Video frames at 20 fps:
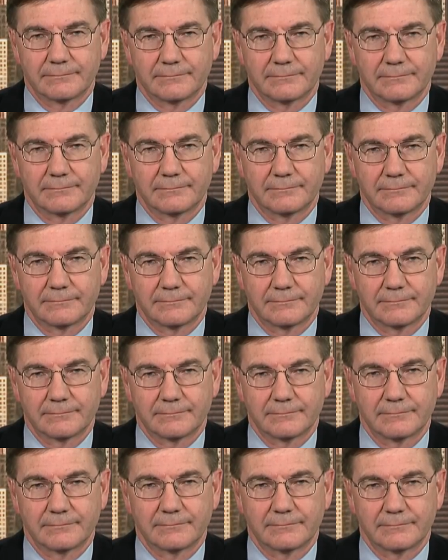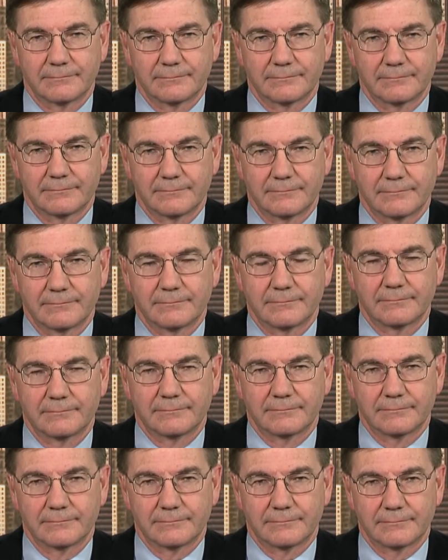
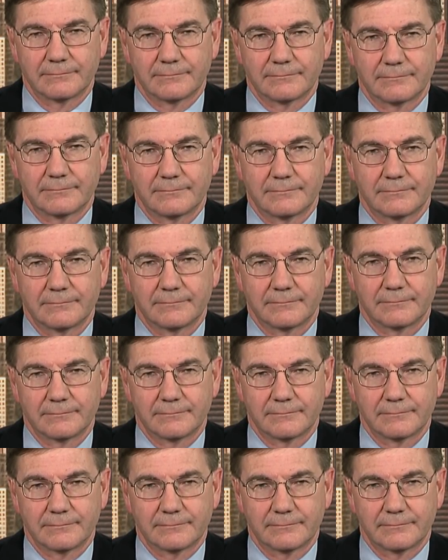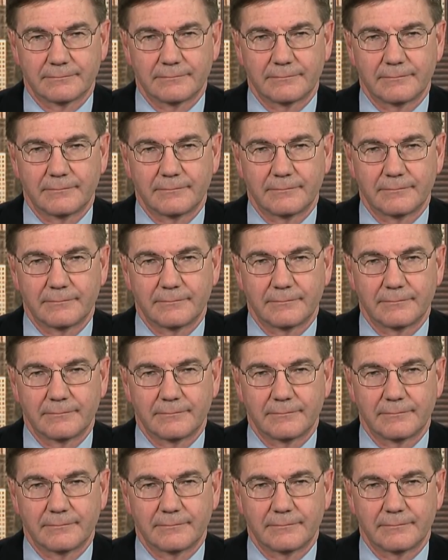This person isn't speaking.